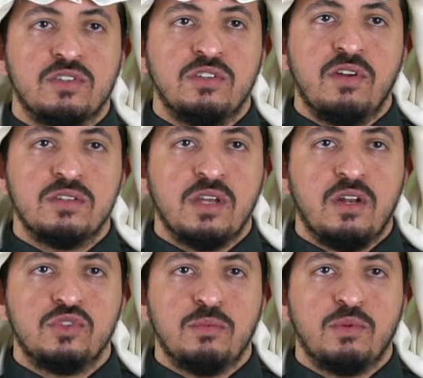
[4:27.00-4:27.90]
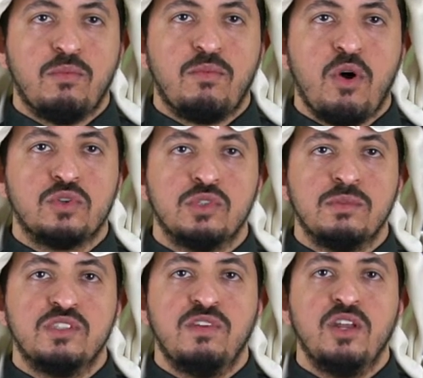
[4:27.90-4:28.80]
several signs and symptoms of bruxism.
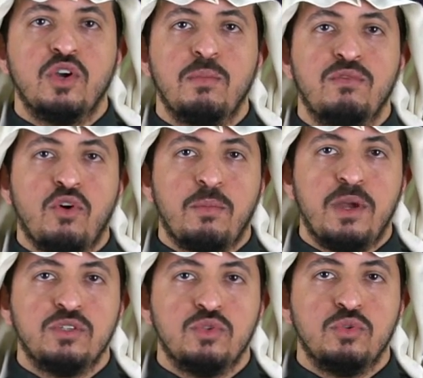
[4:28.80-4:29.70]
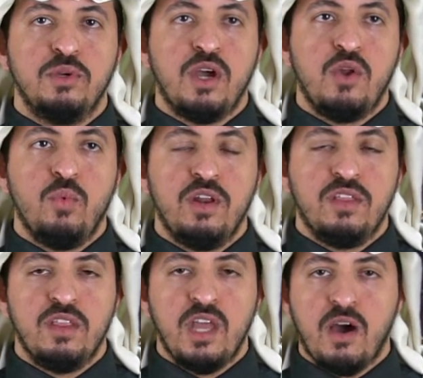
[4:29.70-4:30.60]
It's very common for a patient to be unaware
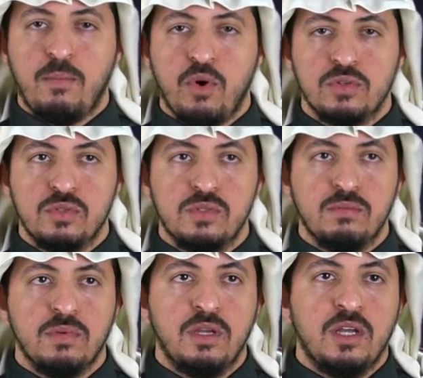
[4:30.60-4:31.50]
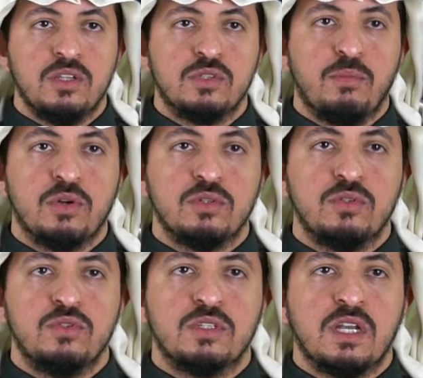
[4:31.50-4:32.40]
that they have bruxism. It's important
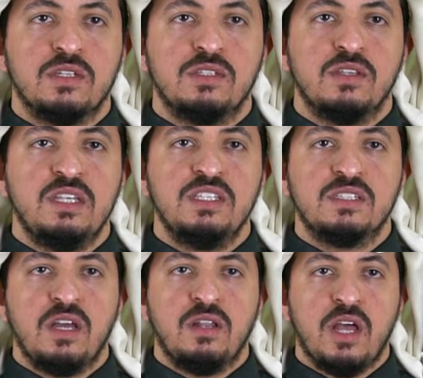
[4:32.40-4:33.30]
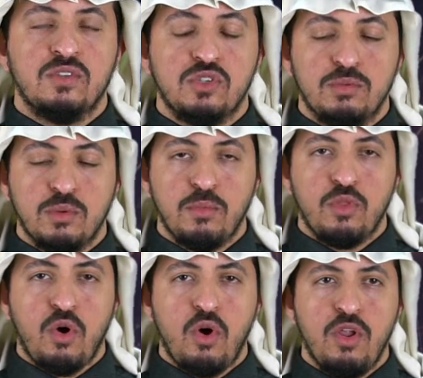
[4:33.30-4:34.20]
to discuss these signs and symptoms
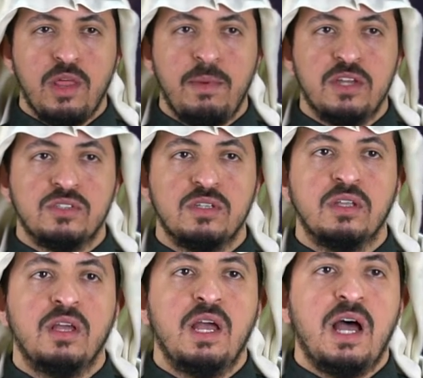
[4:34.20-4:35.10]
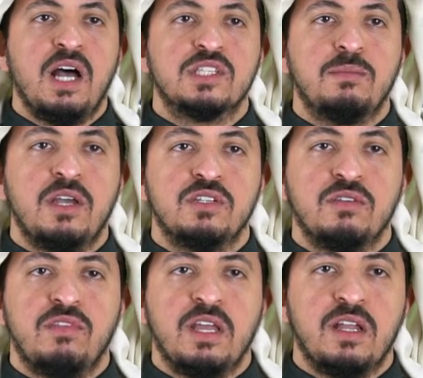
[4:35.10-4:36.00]
with all the patient. Ask patient
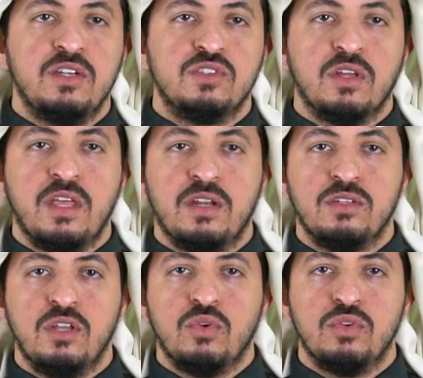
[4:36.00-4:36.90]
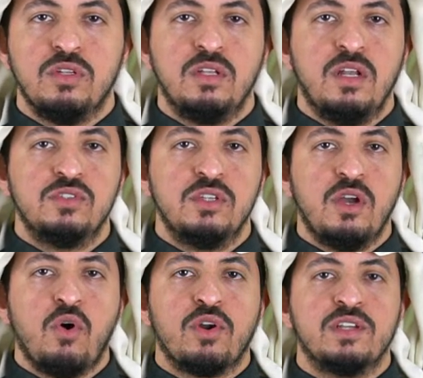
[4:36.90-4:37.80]
if they clenching their teeth on dental
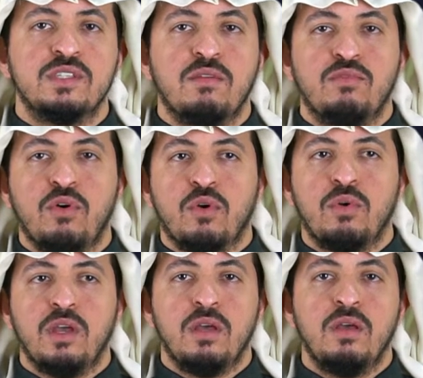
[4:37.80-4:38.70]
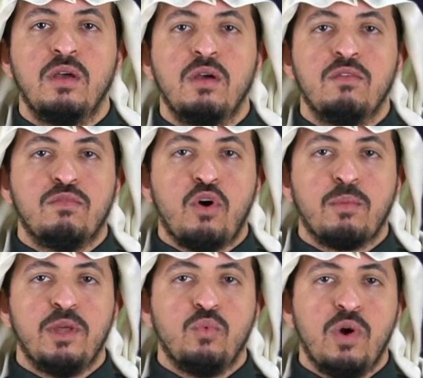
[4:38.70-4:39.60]
history or exam
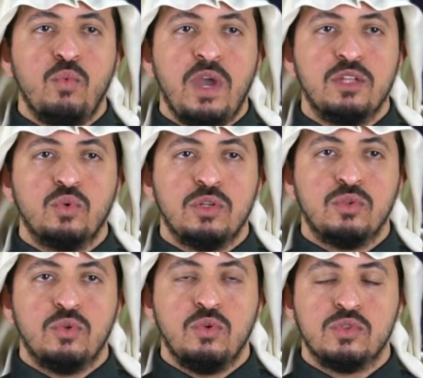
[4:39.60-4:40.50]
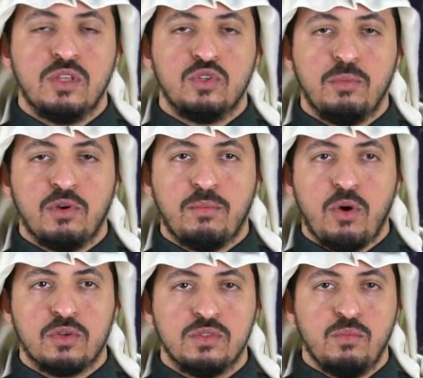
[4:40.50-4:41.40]
form in one way to introduce the topic of
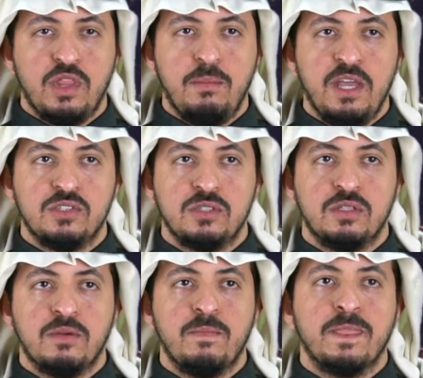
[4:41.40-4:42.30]
bruxism with the patient.